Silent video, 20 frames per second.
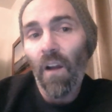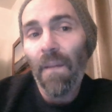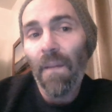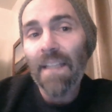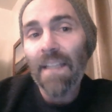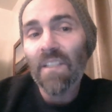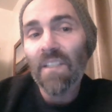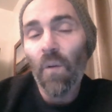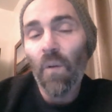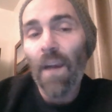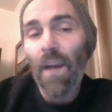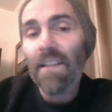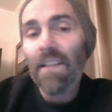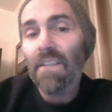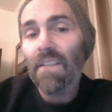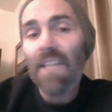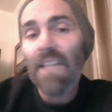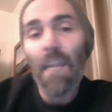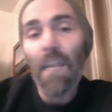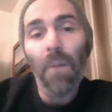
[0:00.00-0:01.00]
These
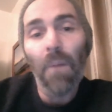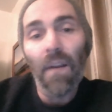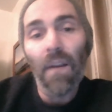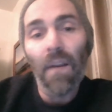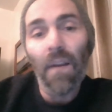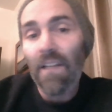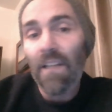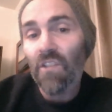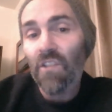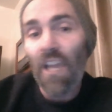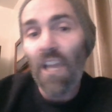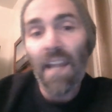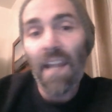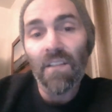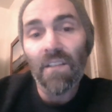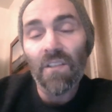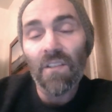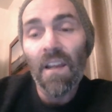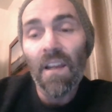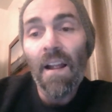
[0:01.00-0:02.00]
directives keep on getting
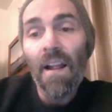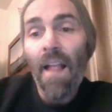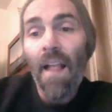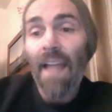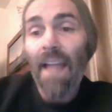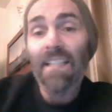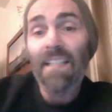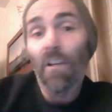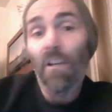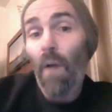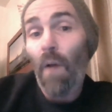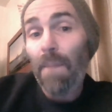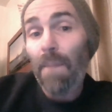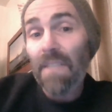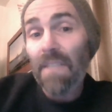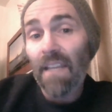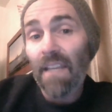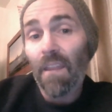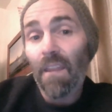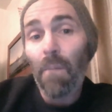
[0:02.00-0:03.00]
changed. It's going to
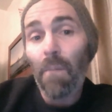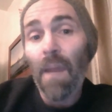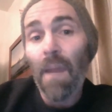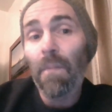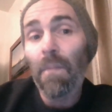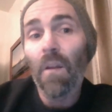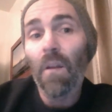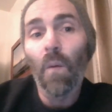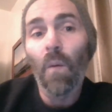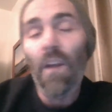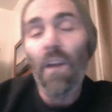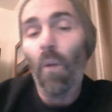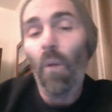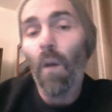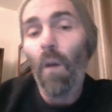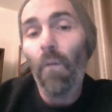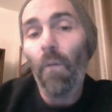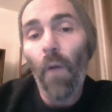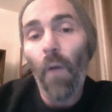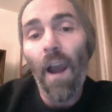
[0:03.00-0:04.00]
upset the people, and we don't
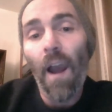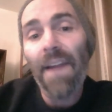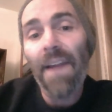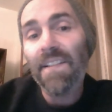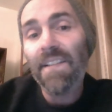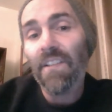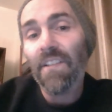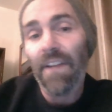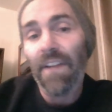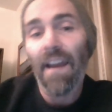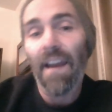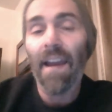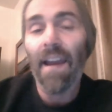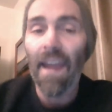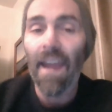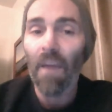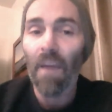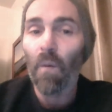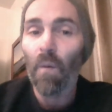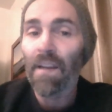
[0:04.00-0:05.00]
want riots on our
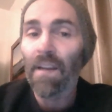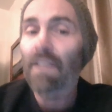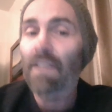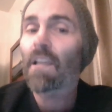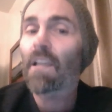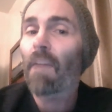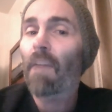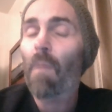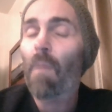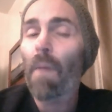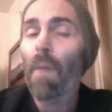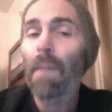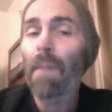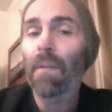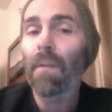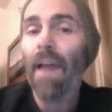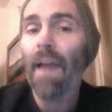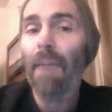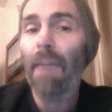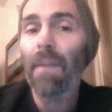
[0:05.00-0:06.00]
hand. We need to keep the
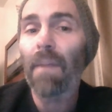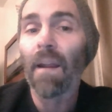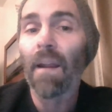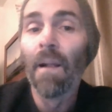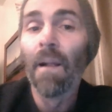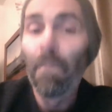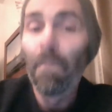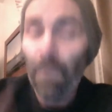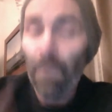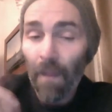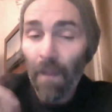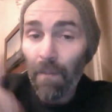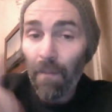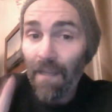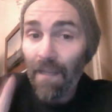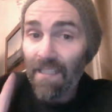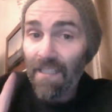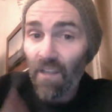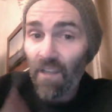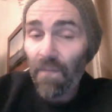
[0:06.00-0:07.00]
people happy. The
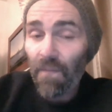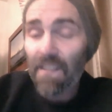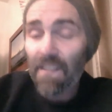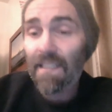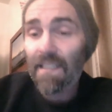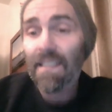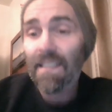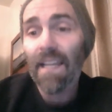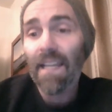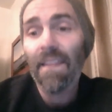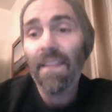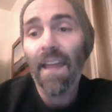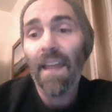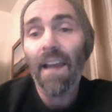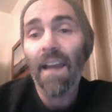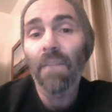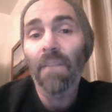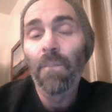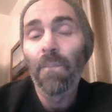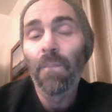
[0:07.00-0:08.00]
police officer said
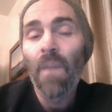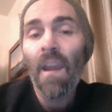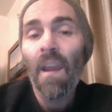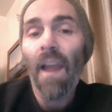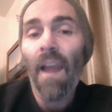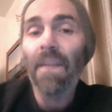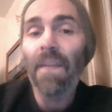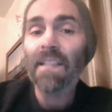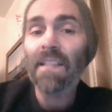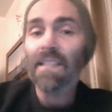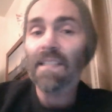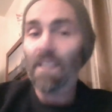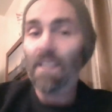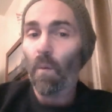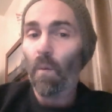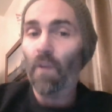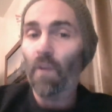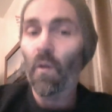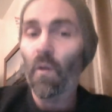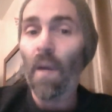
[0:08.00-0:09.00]
that. And this is
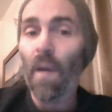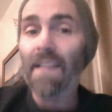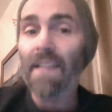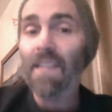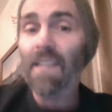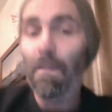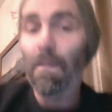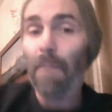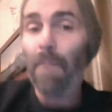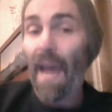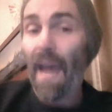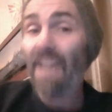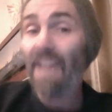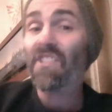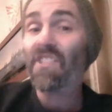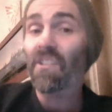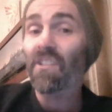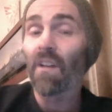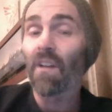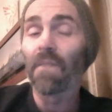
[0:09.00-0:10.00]
someone who has
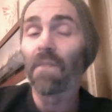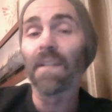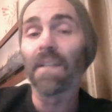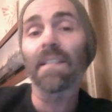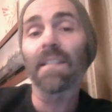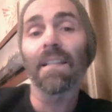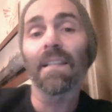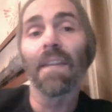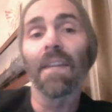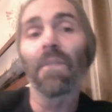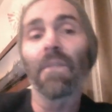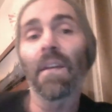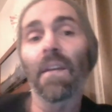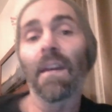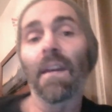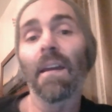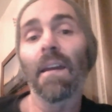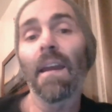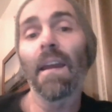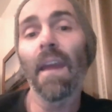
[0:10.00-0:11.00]
compassion, obviously,
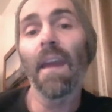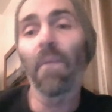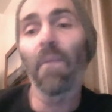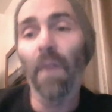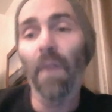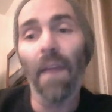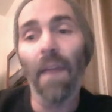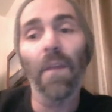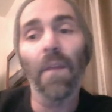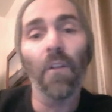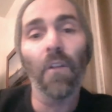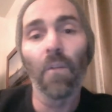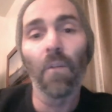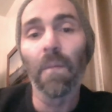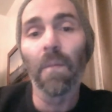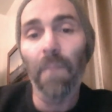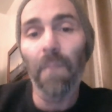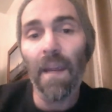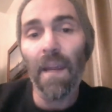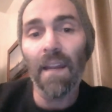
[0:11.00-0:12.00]
for every other
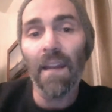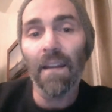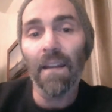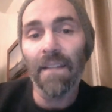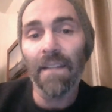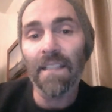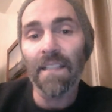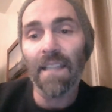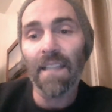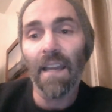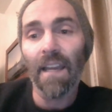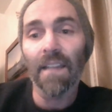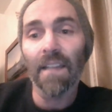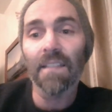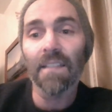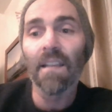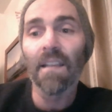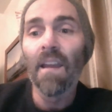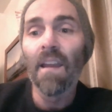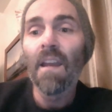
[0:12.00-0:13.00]
human being in this
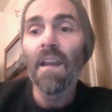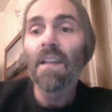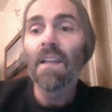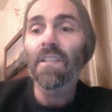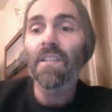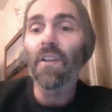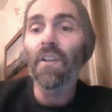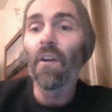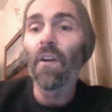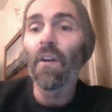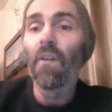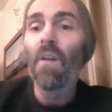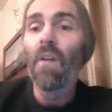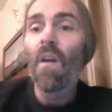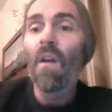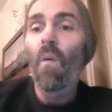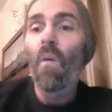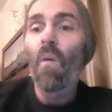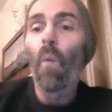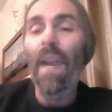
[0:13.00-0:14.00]
case. So
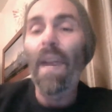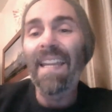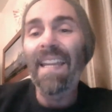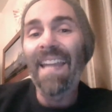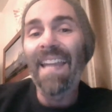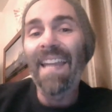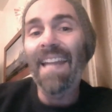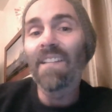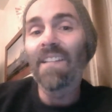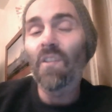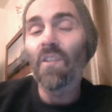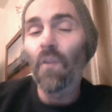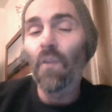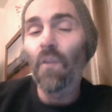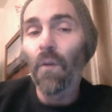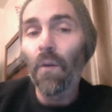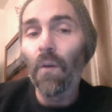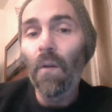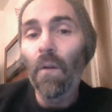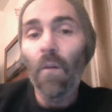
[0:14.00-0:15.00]
we need
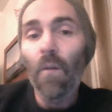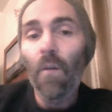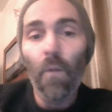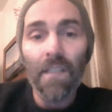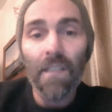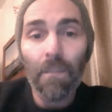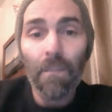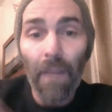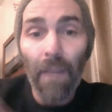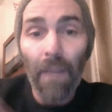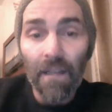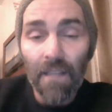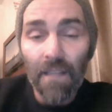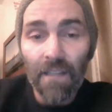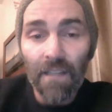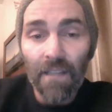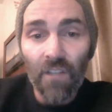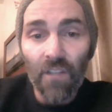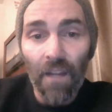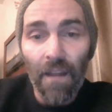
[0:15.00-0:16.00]
to respect
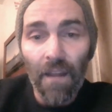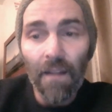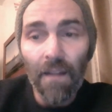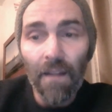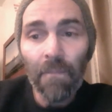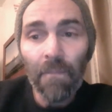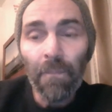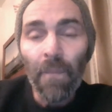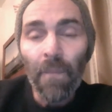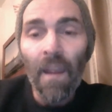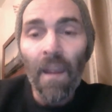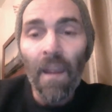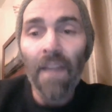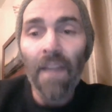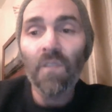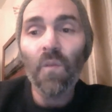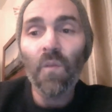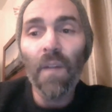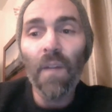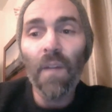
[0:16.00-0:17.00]
each other and
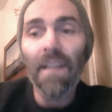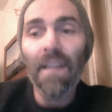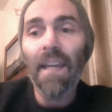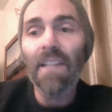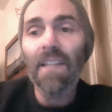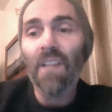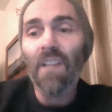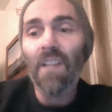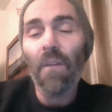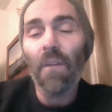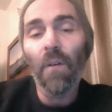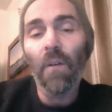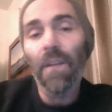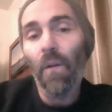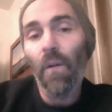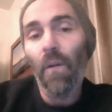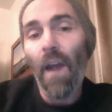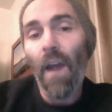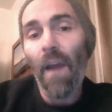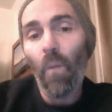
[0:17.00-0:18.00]
treat each other in the
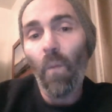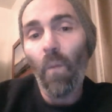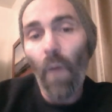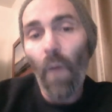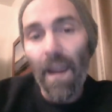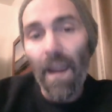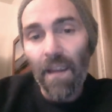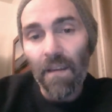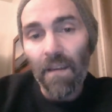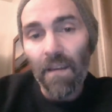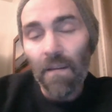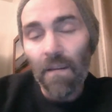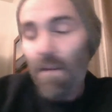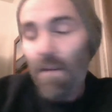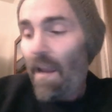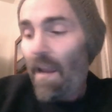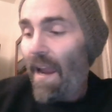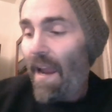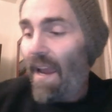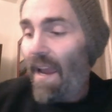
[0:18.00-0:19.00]
right way.
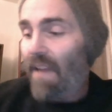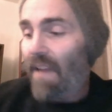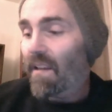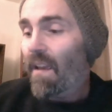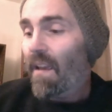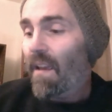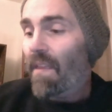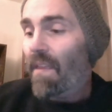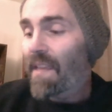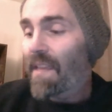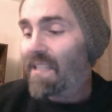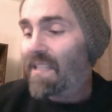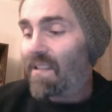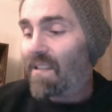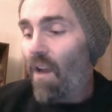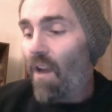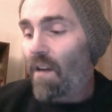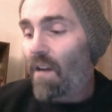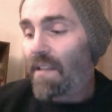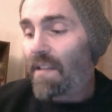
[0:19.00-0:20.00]
And this
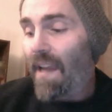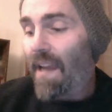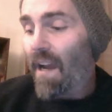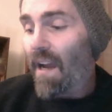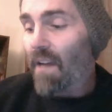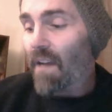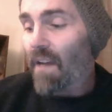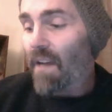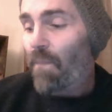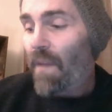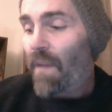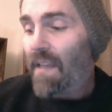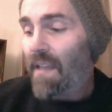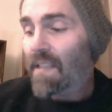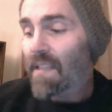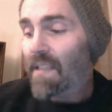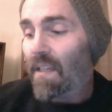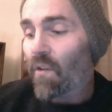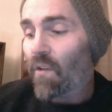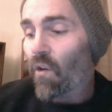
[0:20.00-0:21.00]
lockdown is
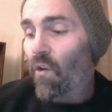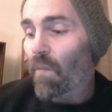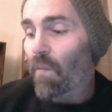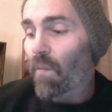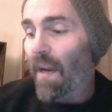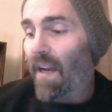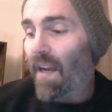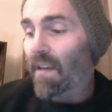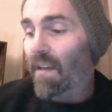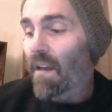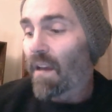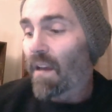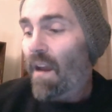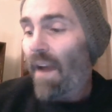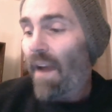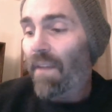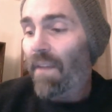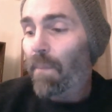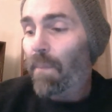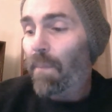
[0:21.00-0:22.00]
inhumane.
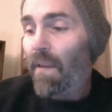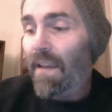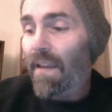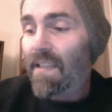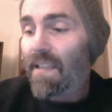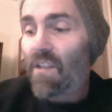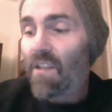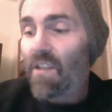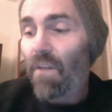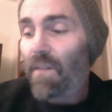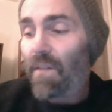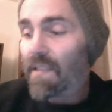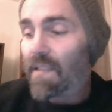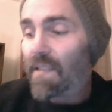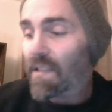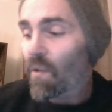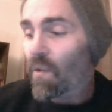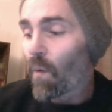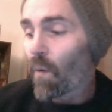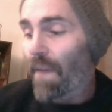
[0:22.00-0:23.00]
And the police
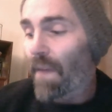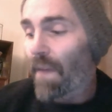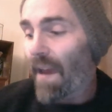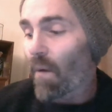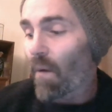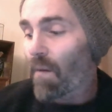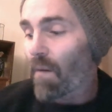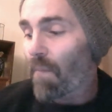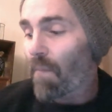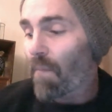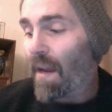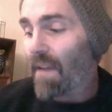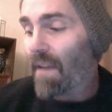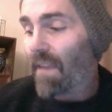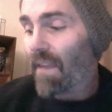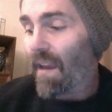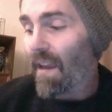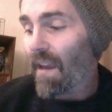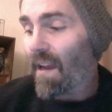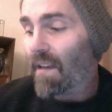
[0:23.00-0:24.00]
officers who were there with me at
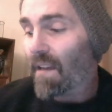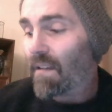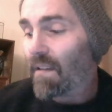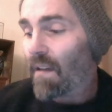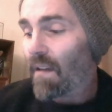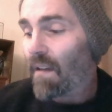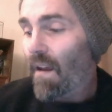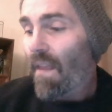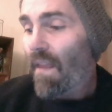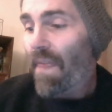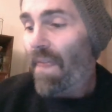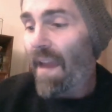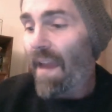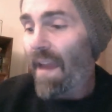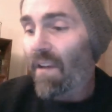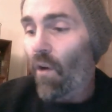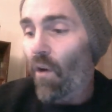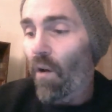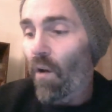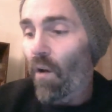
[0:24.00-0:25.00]
the end, they
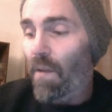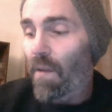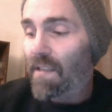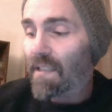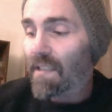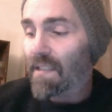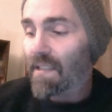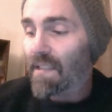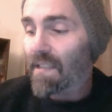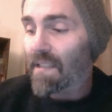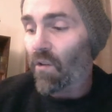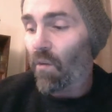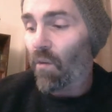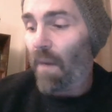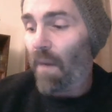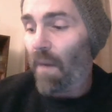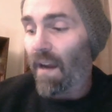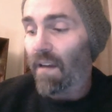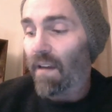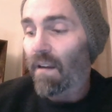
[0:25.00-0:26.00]
know this is
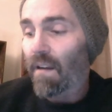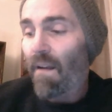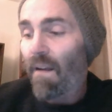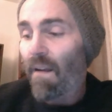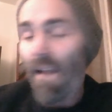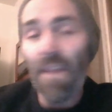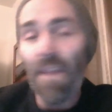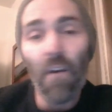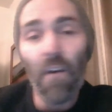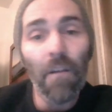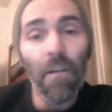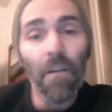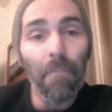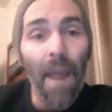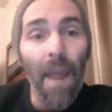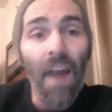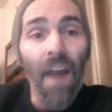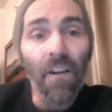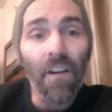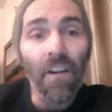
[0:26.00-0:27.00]
inhumane, and they're
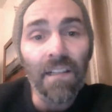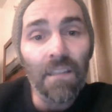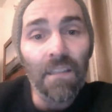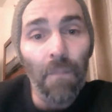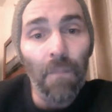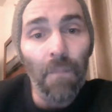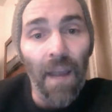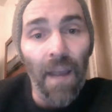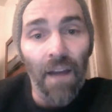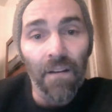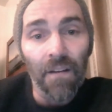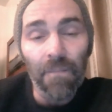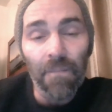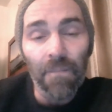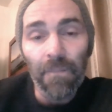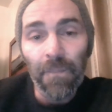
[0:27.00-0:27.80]
embarrassed about it.